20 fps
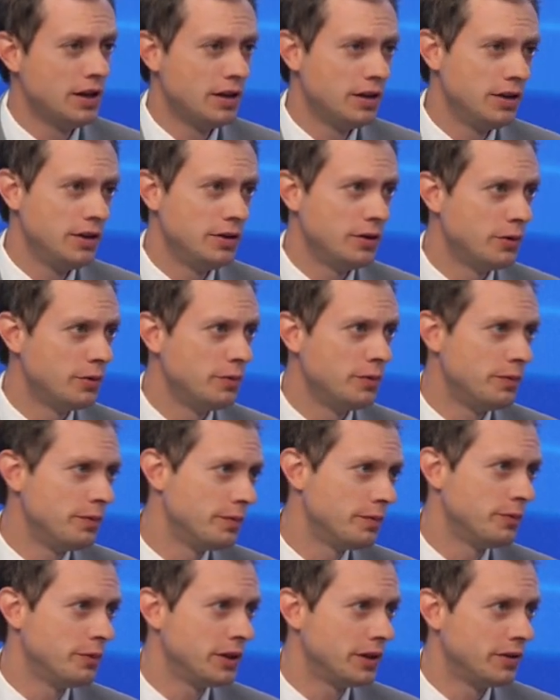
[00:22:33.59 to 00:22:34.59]
you know,
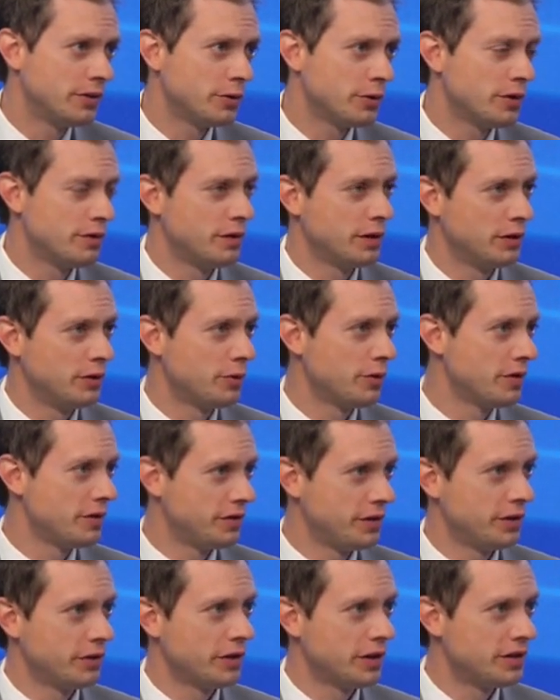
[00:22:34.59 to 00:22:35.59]
we can sort of ignore the
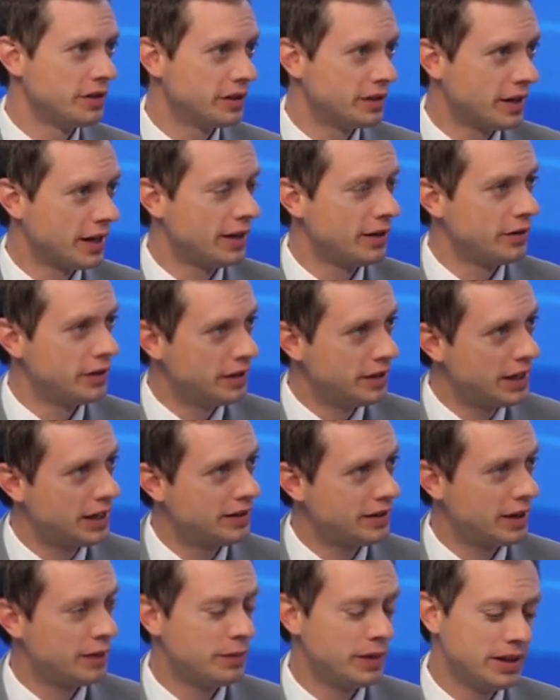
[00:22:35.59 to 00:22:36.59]
serologic titer at that time.